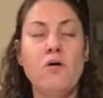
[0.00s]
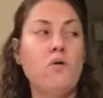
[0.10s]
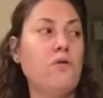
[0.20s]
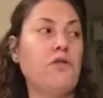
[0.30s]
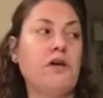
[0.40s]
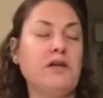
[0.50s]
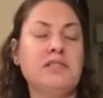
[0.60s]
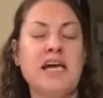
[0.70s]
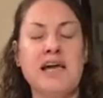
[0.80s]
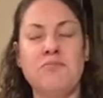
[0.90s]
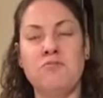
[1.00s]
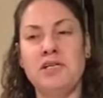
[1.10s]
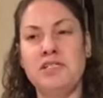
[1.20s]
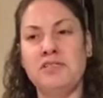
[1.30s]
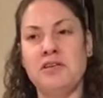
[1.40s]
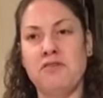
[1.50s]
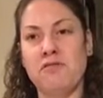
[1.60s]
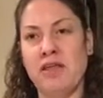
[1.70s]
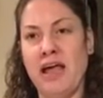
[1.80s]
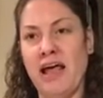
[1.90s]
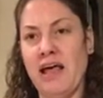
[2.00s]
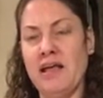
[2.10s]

other table, which is over there,